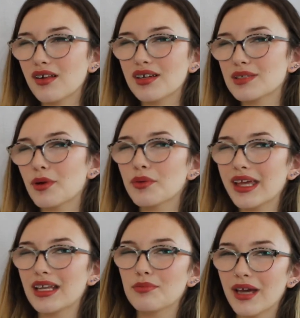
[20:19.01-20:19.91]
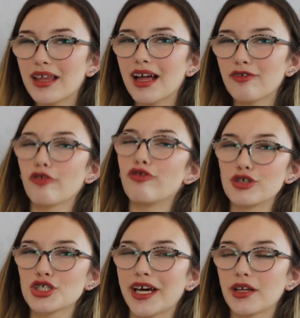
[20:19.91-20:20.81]
Am I really gonna pay that for
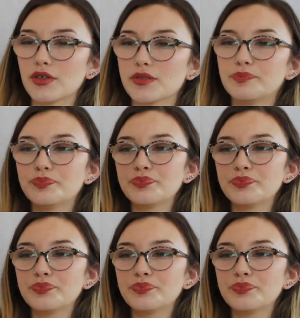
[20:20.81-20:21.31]
4 shadows?